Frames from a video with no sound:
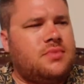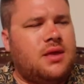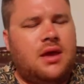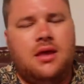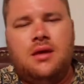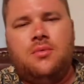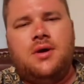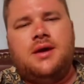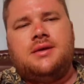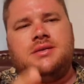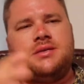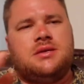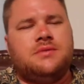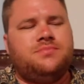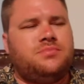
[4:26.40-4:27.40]

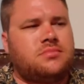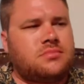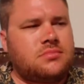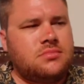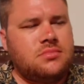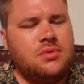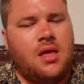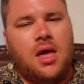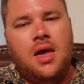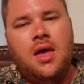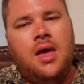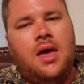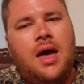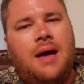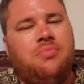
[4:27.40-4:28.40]
Anyways,
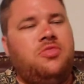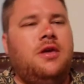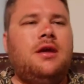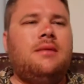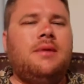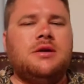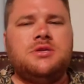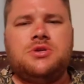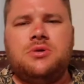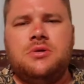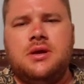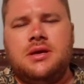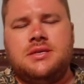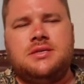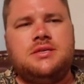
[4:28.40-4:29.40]
I'm thinking about
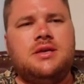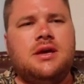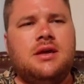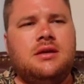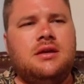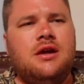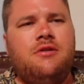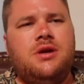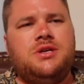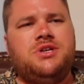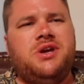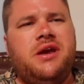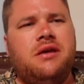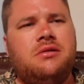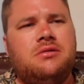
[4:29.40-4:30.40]
starting a secondary
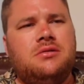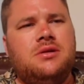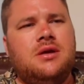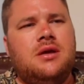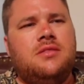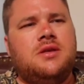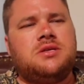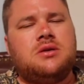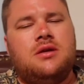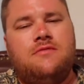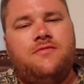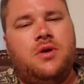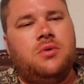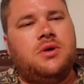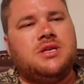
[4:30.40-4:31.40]
channel that's going
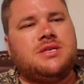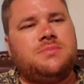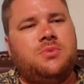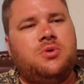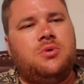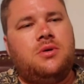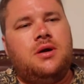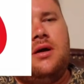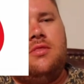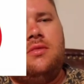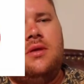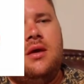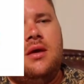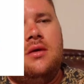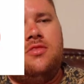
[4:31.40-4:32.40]
to focus more
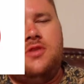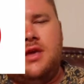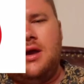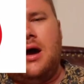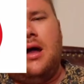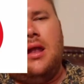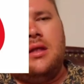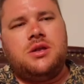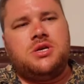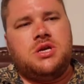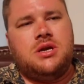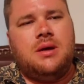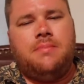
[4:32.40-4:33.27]
on theology,